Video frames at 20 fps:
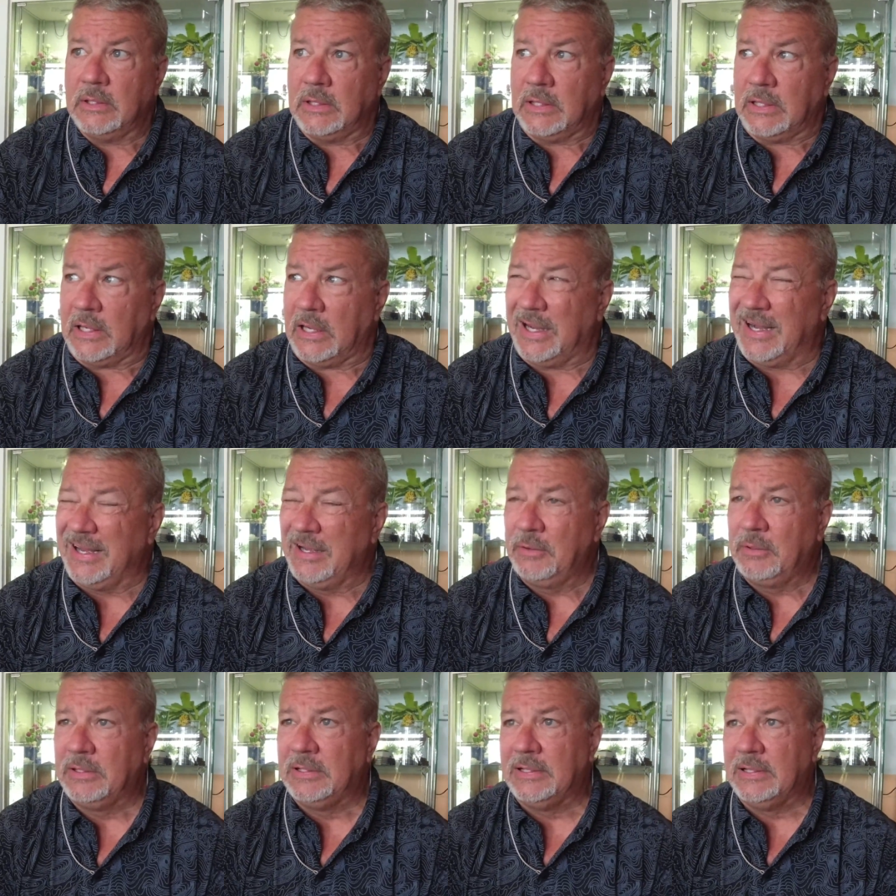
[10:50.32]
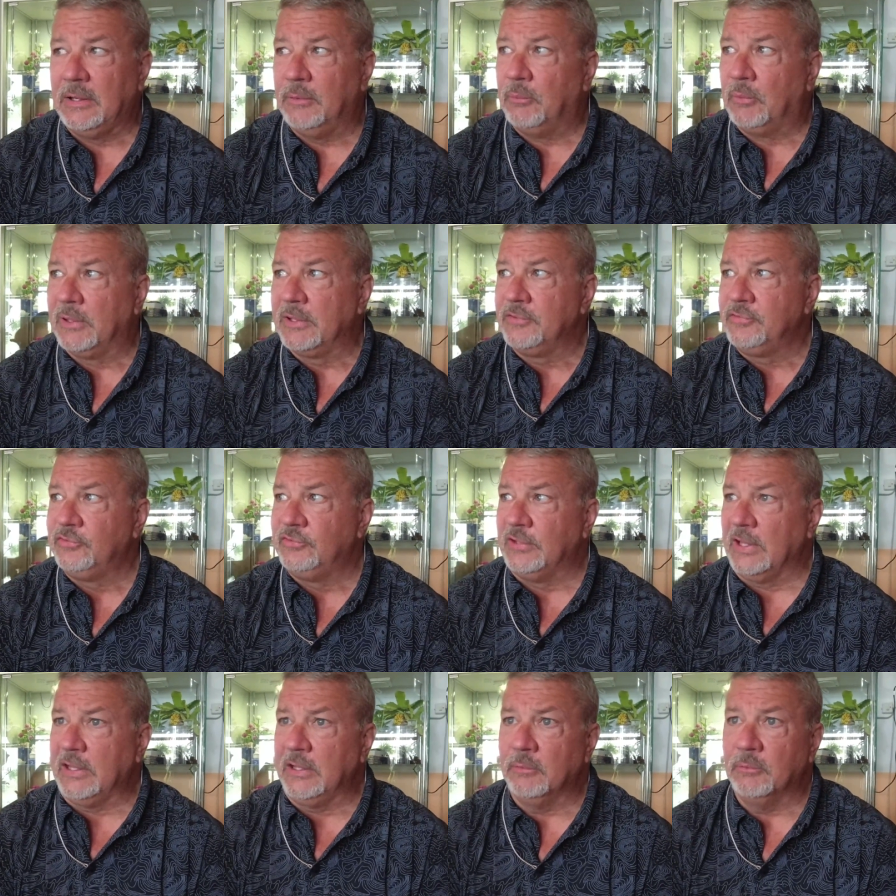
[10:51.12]
I want to
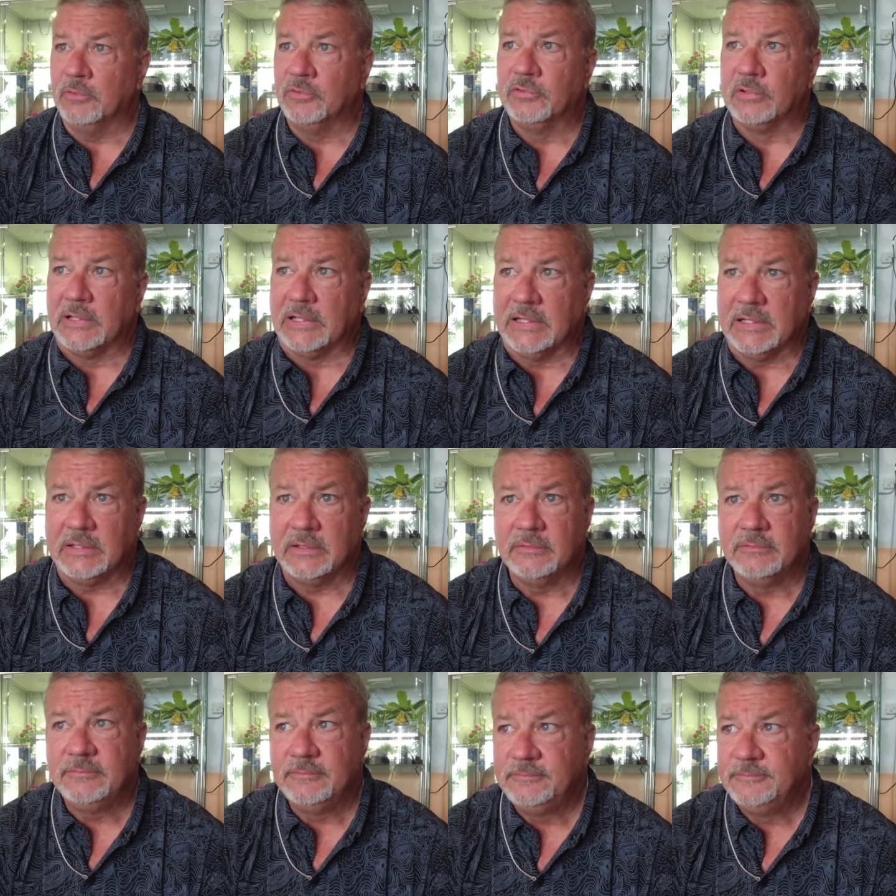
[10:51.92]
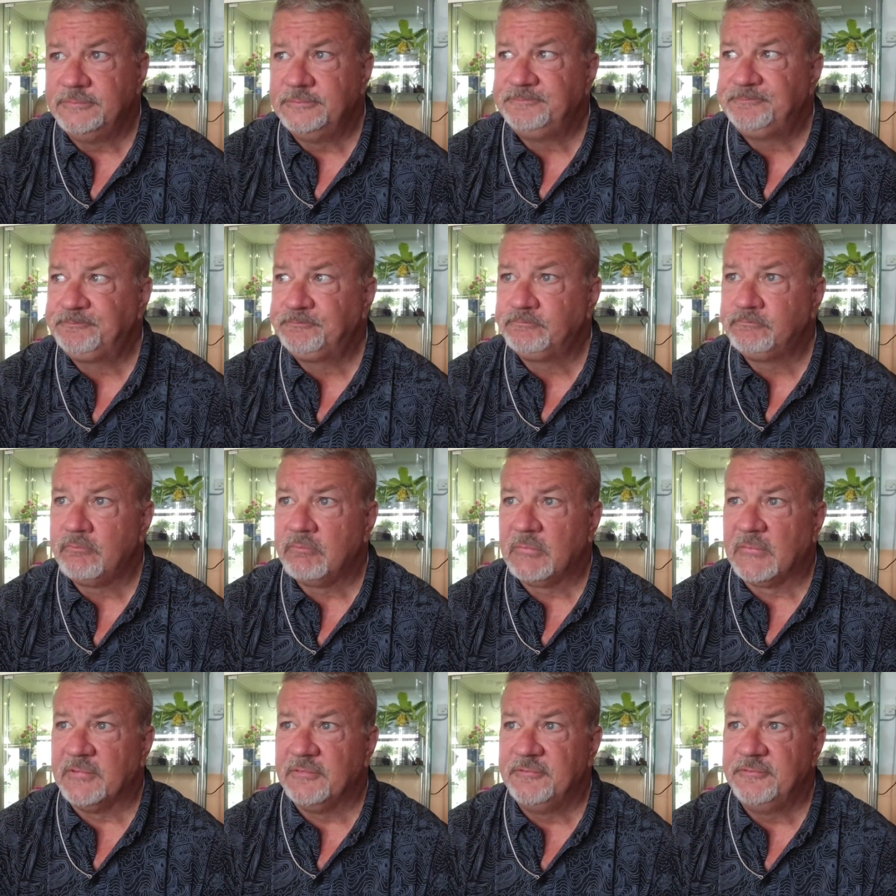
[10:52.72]
say it was like
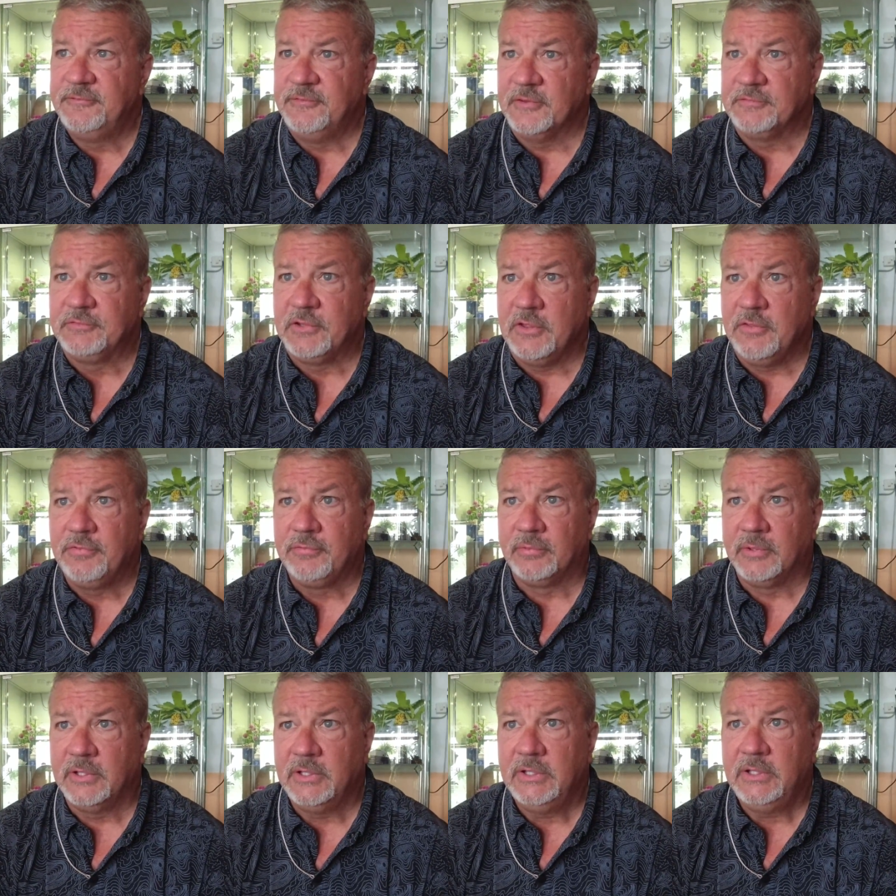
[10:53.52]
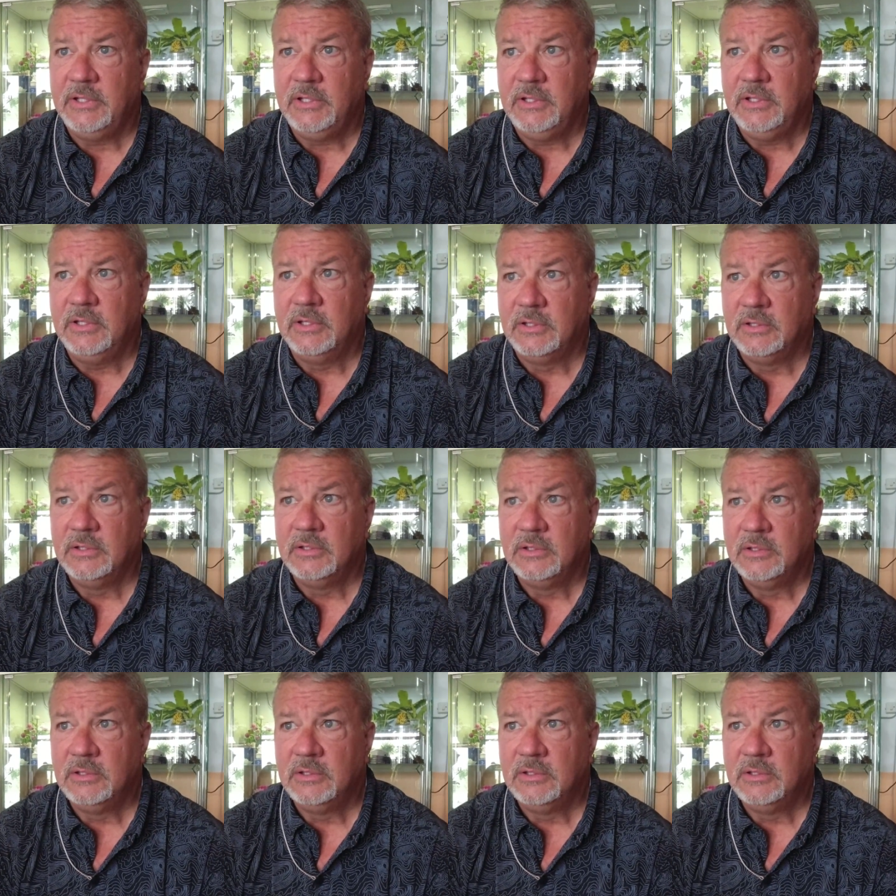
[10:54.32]
53,